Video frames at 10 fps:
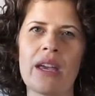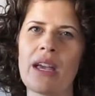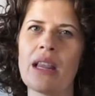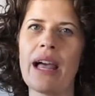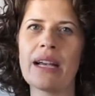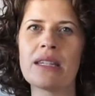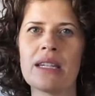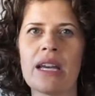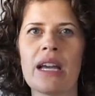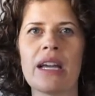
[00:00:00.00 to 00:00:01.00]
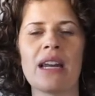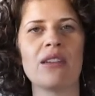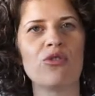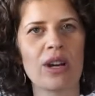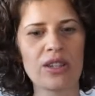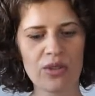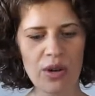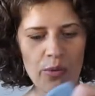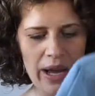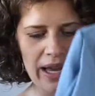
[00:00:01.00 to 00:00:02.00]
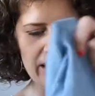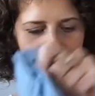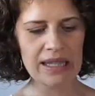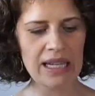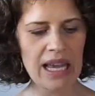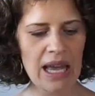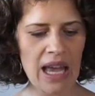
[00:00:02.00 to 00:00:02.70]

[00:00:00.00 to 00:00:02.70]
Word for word: like elastic and a drawstring waist,